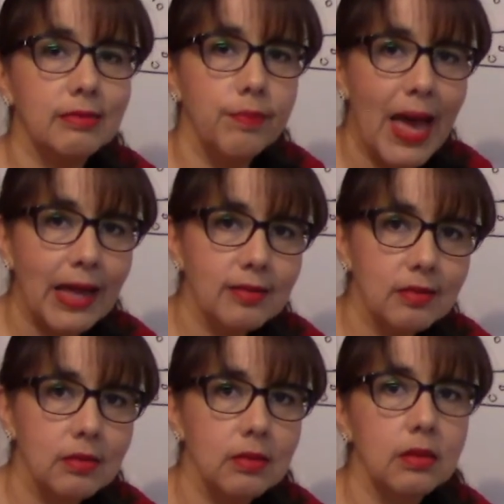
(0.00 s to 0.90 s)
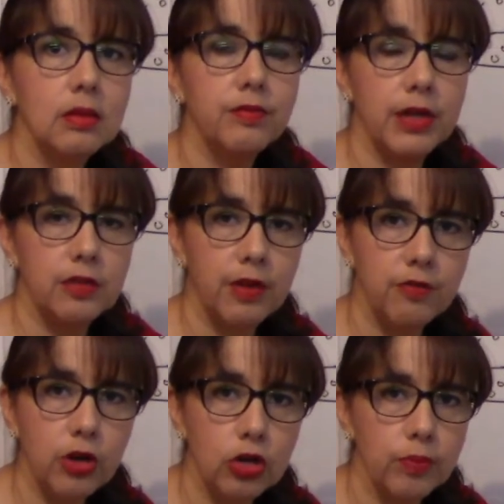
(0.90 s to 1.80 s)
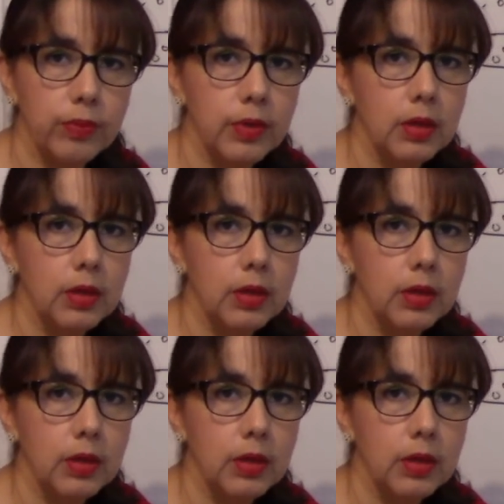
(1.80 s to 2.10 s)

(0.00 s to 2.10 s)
mass divided by volume.